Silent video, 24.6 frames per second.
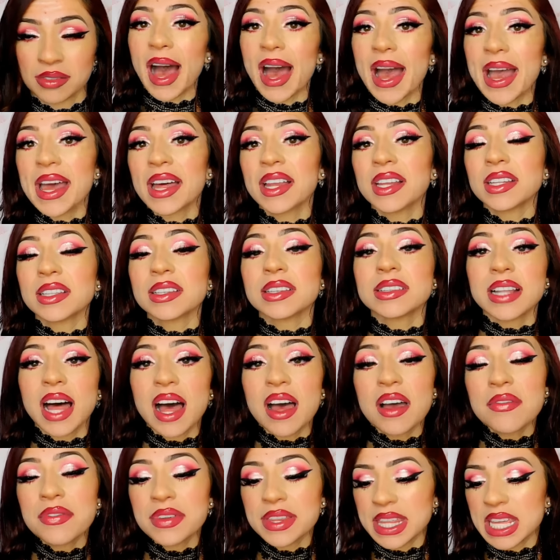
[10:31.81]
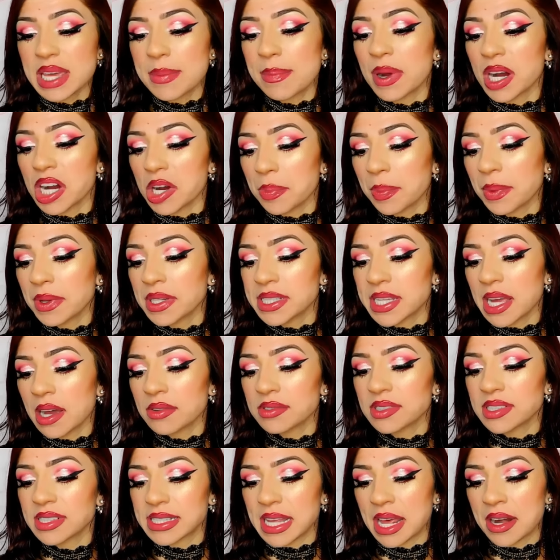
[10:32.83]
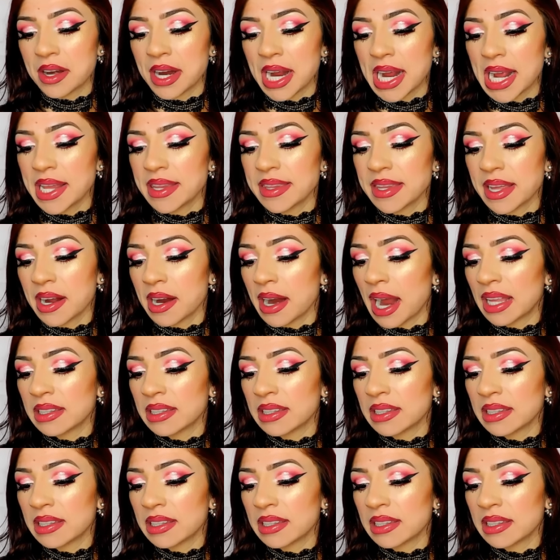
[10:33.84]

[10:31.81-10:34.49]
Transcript: I love the purple tones that are in there.